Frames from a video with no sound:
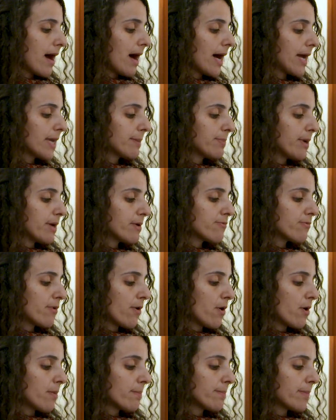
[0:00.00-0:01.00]
I
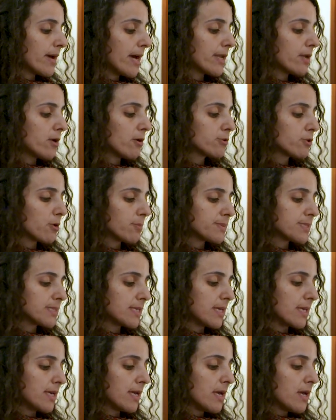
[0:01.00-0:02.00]
perform an
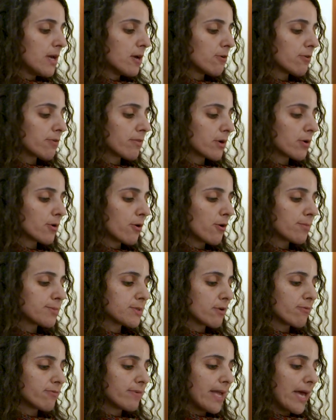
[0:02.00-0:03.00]
autopsy on the
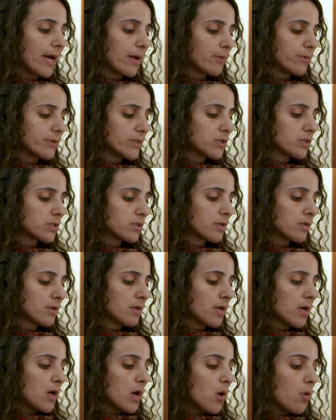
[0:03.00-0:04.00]
corpse of language.
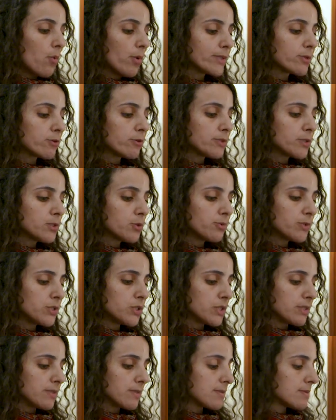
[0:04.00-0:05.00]
What
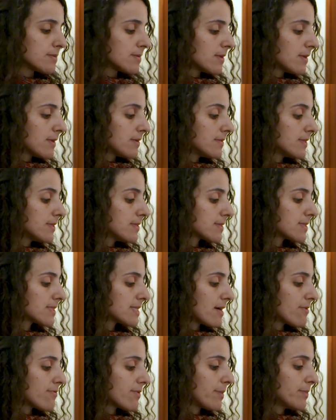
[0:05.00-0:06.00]
contusions did it
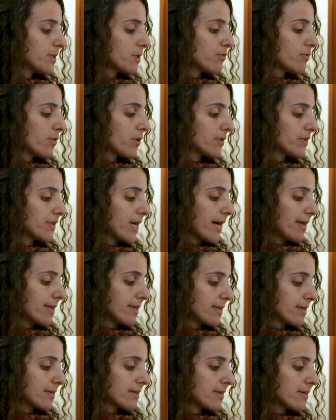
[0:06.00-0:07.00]
suffer before
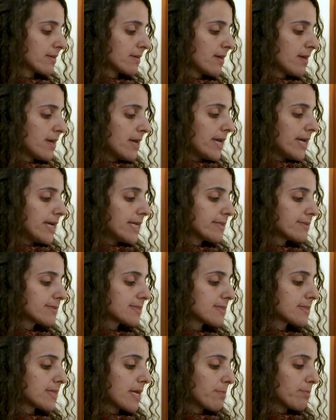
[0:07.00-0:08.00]
dying? Its
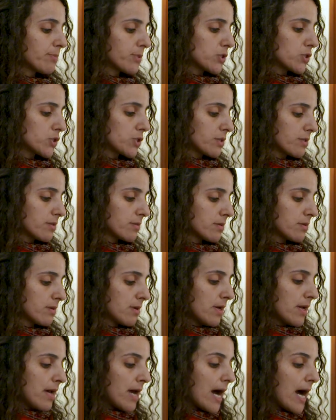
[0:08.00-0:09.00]
temperature?
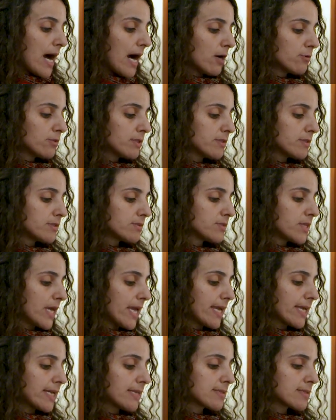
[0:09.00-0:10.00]
How did it
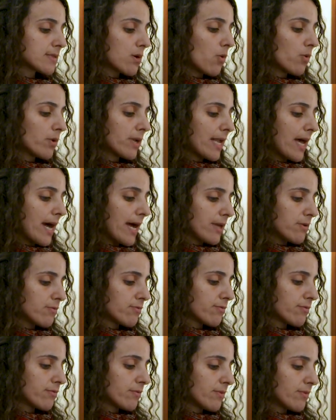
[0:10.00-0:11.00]
take its own
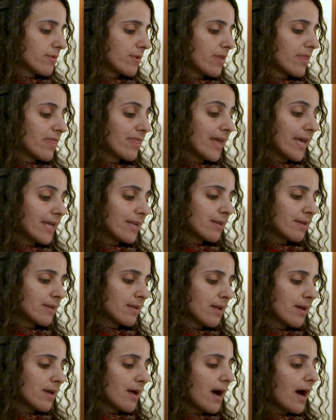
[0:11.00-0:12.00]
life? Then
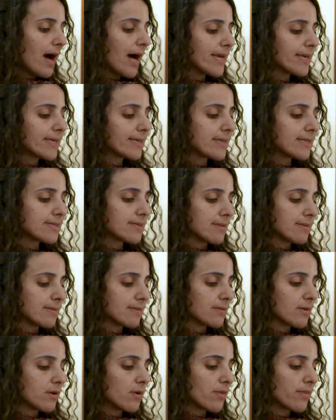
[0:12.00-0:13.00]
I kiss it
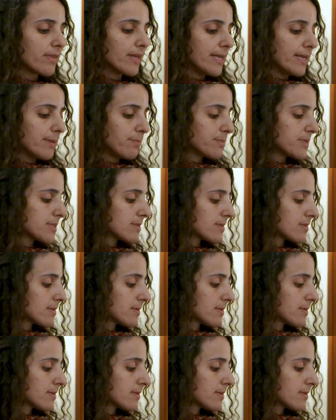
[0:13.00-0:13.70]
on the lips.